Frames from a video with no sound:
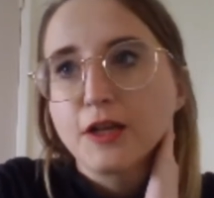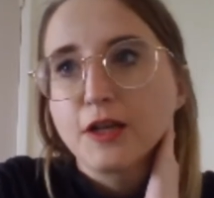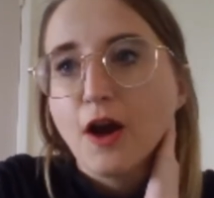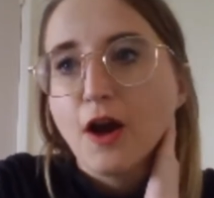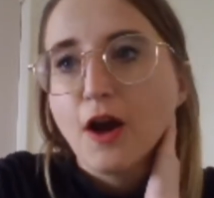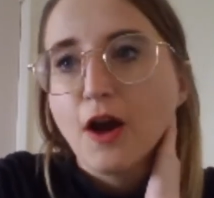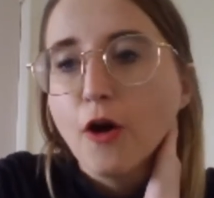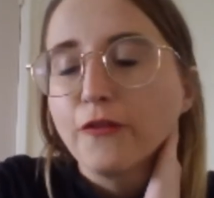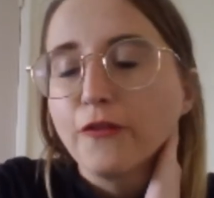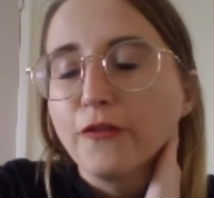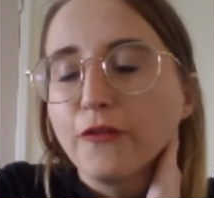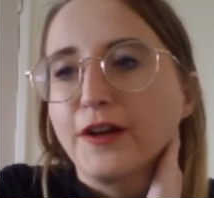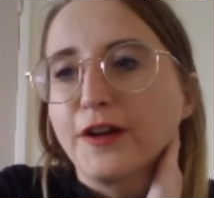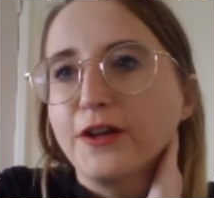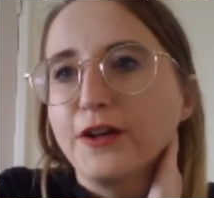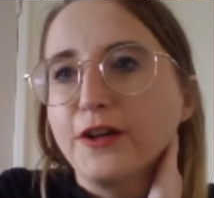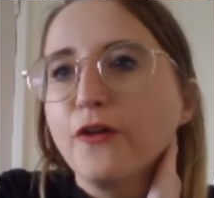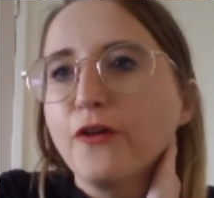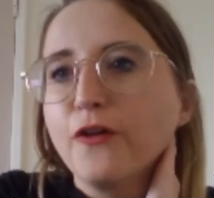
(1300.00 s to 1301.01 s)
over
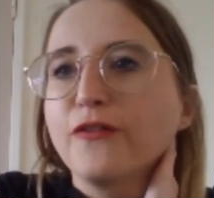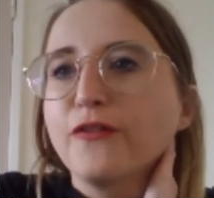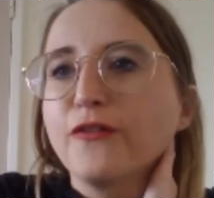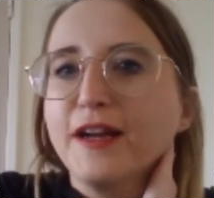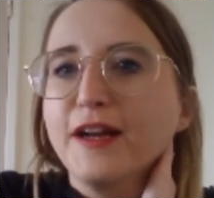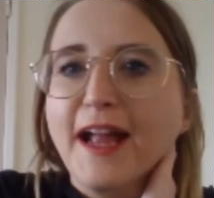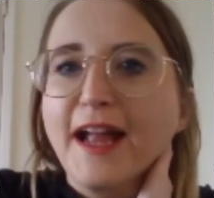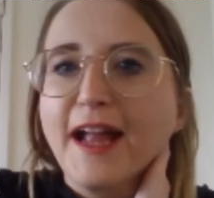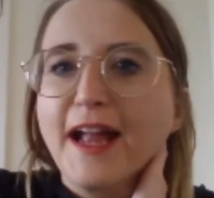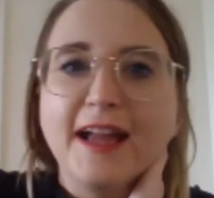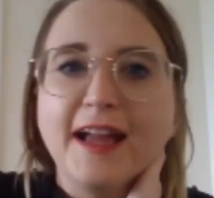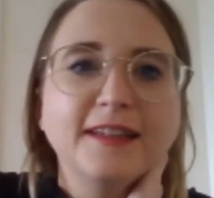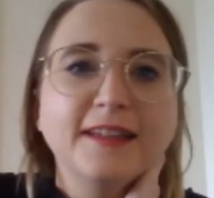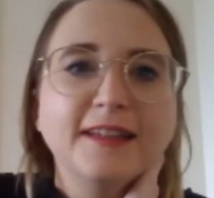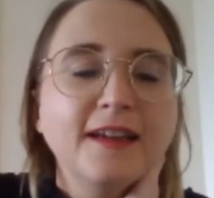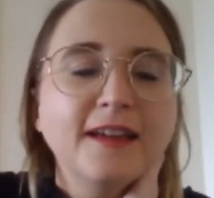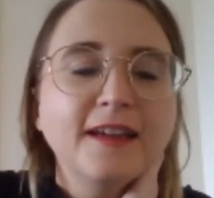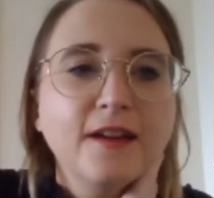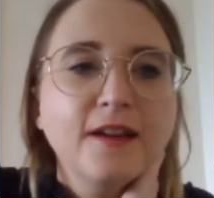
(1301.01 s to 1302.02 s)
and over again
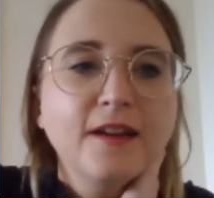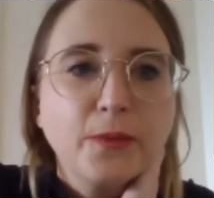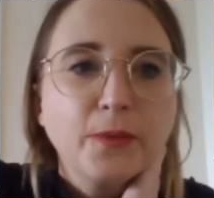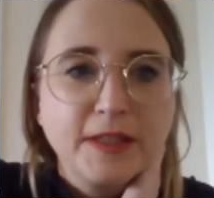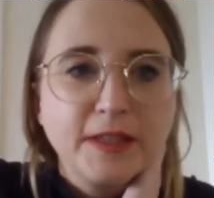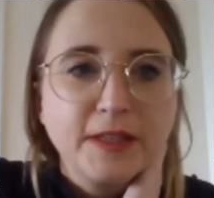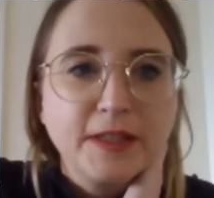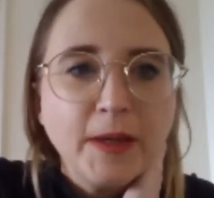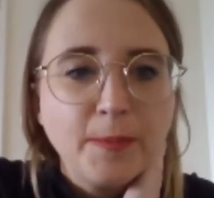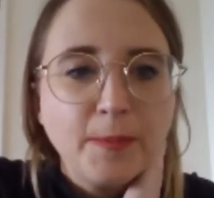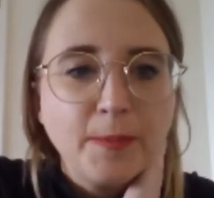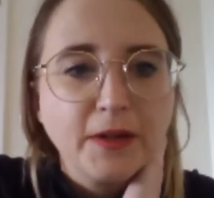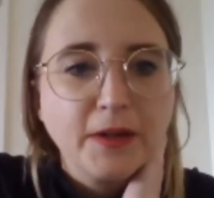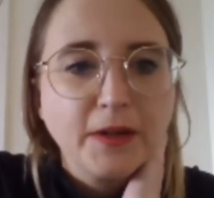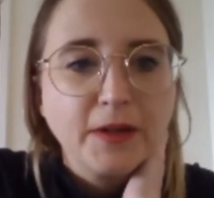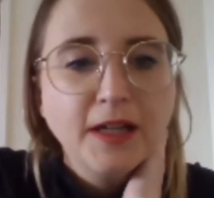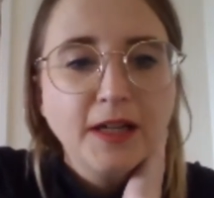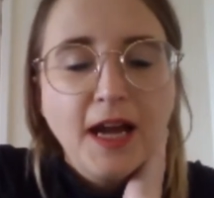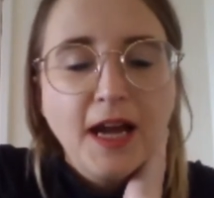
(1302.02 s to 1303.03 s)
with
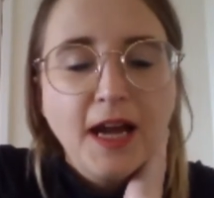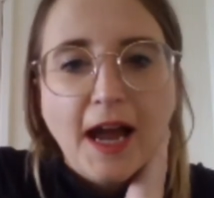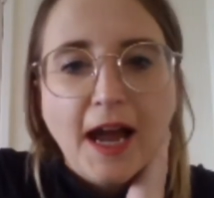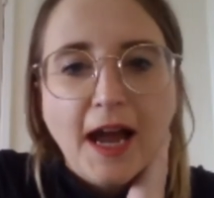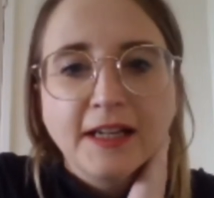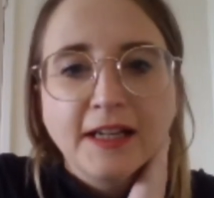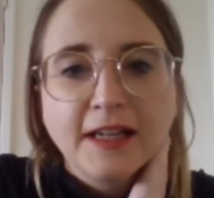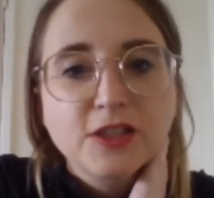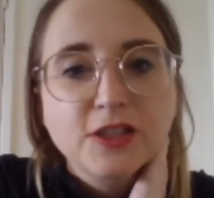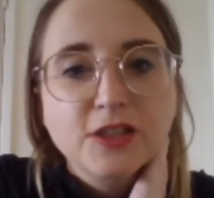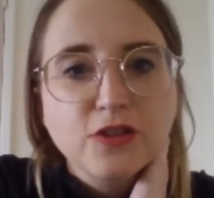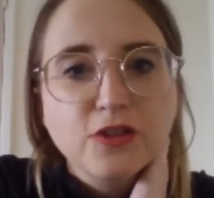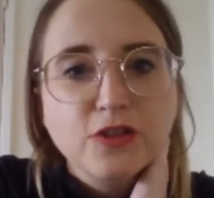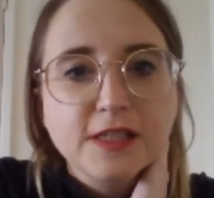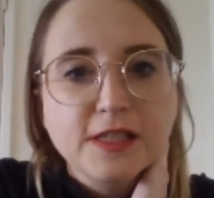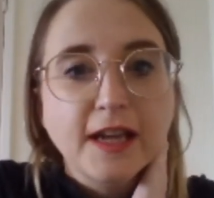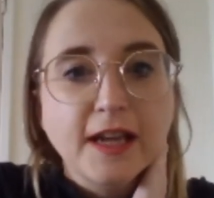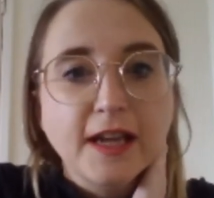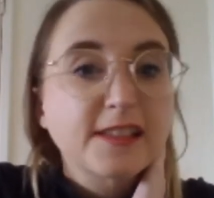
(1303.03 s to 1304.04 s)
people, and it's
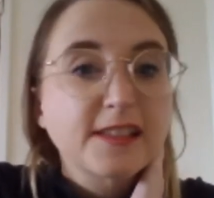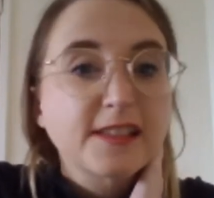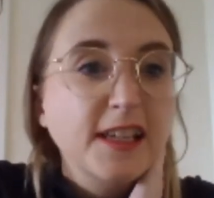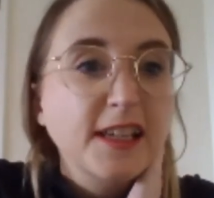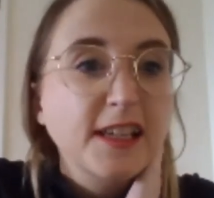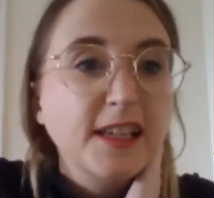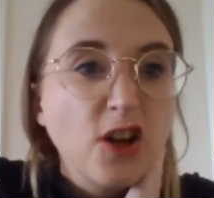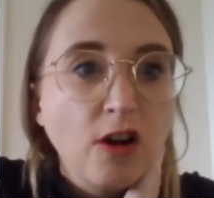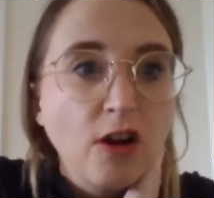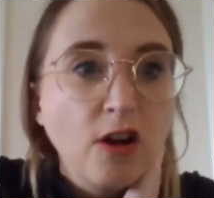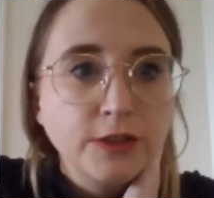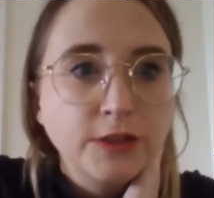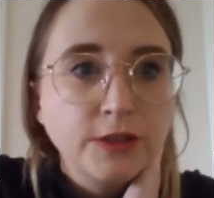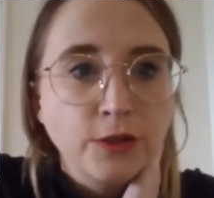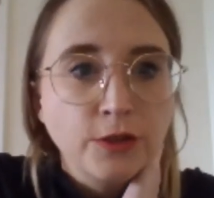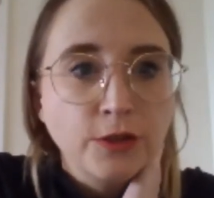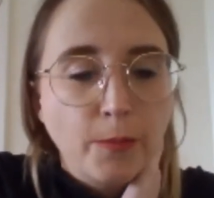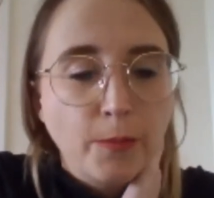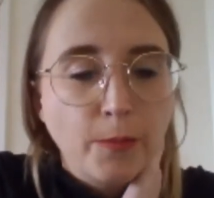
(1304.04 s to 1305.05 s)
just like, it's like talking
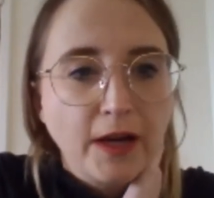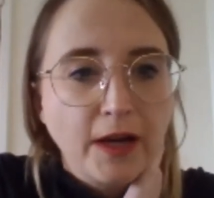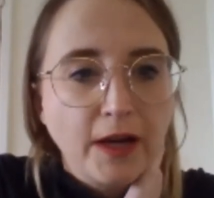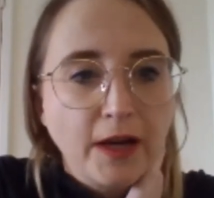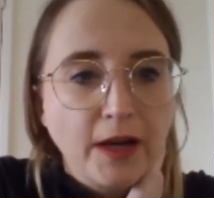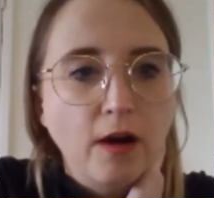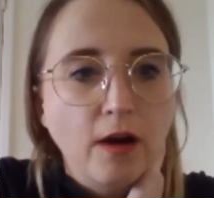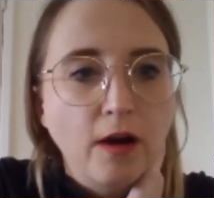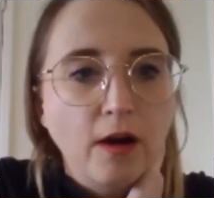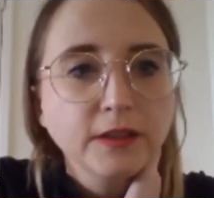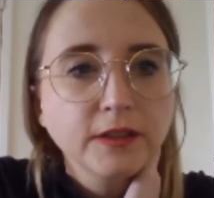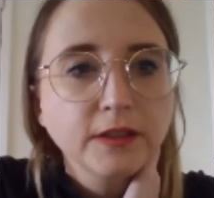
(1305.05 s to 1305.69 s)
to a brick wall.